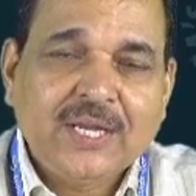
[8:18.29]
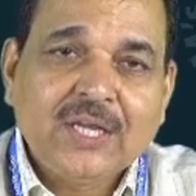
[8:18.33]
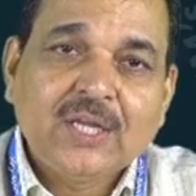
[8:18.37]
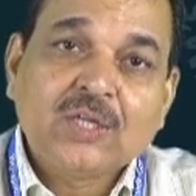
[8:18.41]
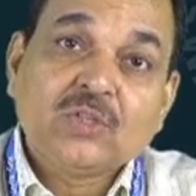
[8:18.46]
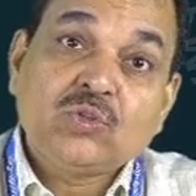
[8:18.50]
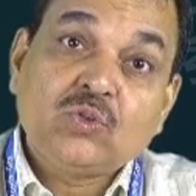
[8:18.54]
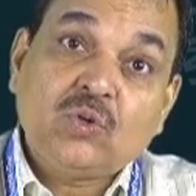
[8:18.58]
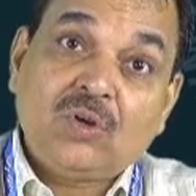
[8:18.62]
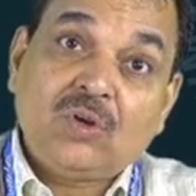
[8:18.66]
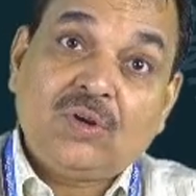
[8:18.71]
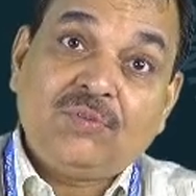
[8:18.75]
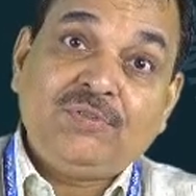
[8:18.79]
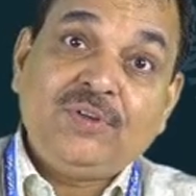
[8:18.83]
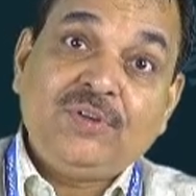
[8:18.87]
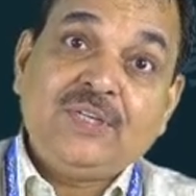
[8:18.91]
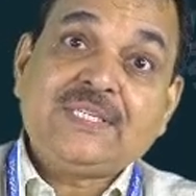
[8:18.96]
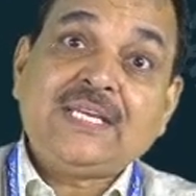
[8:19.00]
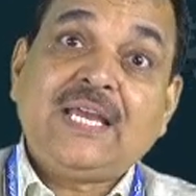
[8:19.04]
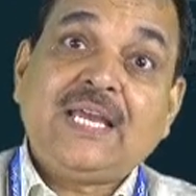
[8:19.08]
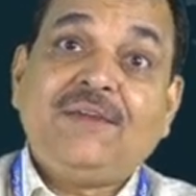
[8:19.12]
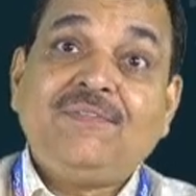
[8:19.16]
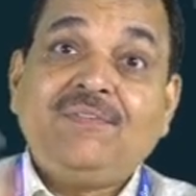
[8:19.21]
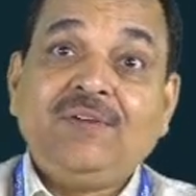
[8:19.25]
Geography is
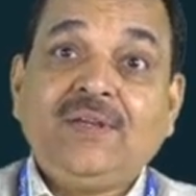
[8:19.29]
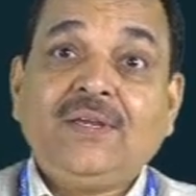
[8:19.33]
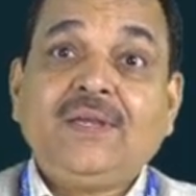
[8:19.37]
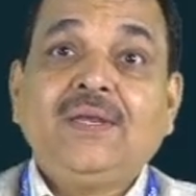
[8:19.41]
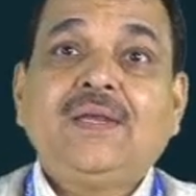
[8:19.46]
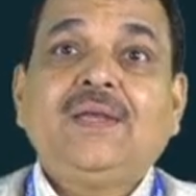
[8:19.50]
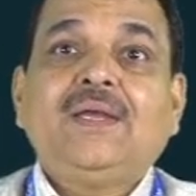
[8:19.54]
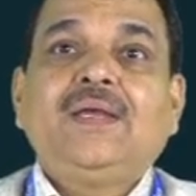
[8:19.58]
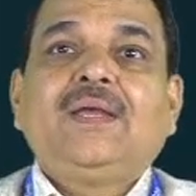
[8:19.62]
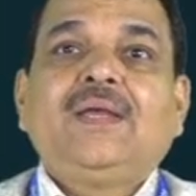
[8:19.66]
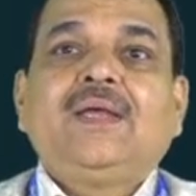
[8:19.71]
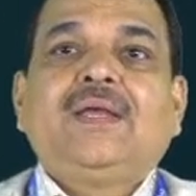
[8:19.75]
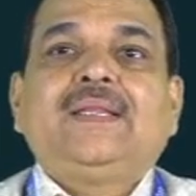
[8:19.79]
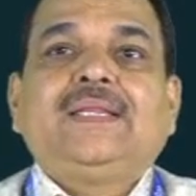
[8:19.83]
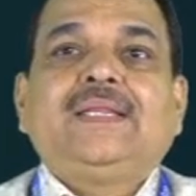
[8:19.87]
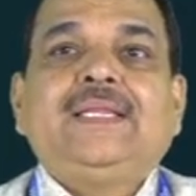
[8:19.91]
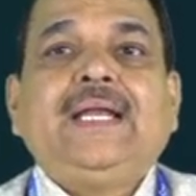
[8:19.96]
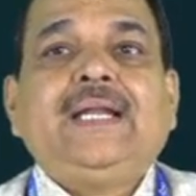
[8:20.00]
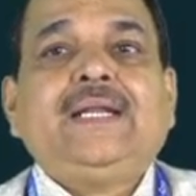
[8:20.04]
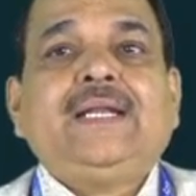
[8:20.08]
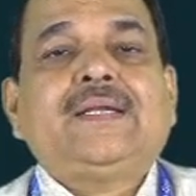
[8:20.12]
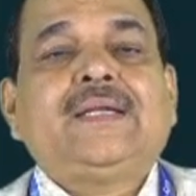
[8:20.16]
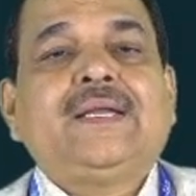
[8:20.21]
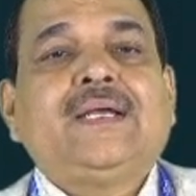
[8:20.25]
having
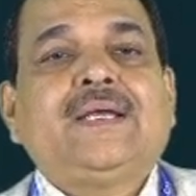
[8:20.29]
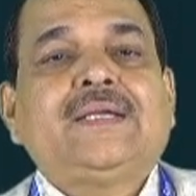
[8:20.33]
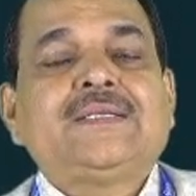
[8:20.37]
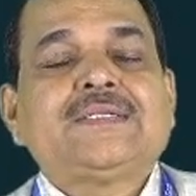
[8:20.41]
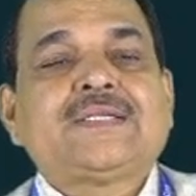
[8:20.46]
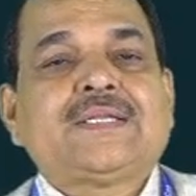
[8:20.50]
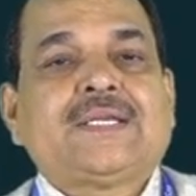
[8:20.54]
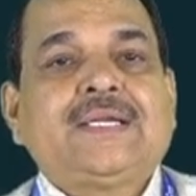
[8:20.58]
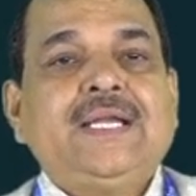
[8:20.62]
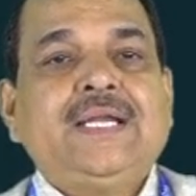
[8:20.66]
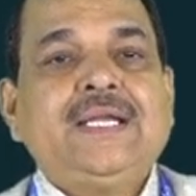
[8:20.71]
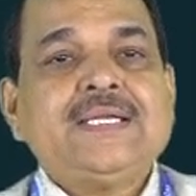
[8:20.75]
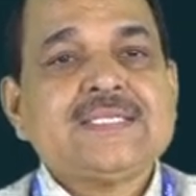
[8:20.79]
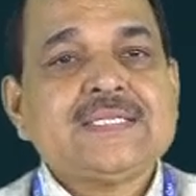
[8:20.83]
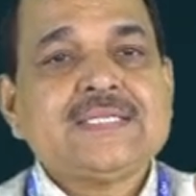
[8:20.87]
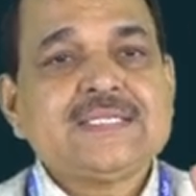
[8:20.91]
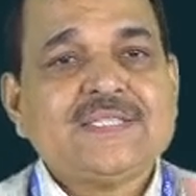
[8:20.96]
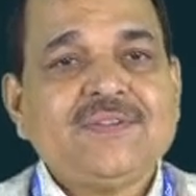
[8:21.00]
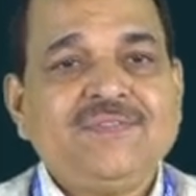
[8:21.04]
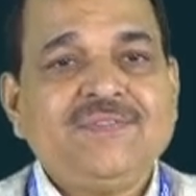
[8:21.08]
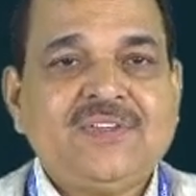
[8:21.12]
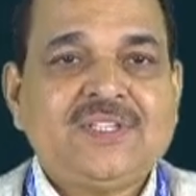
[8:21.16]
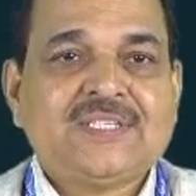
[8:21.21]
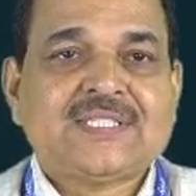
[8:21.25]
that
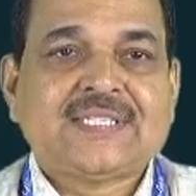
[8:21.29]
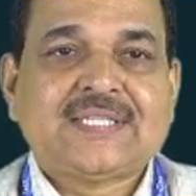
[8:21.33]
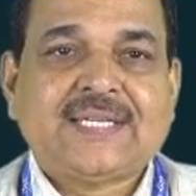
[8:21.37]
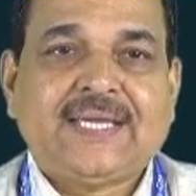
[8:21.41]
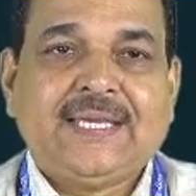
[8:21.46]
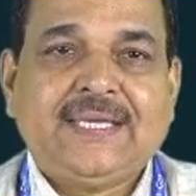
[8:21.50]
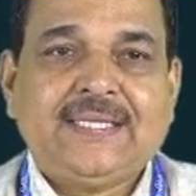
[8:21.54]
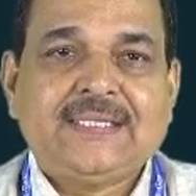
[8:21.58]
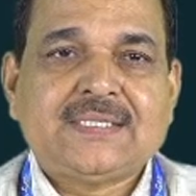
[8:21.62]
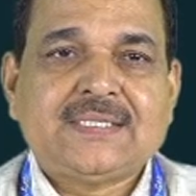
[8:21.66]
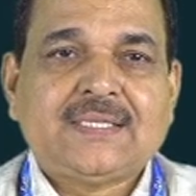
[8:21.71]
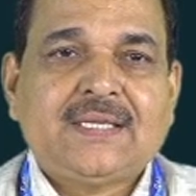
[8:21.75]
relationship with science,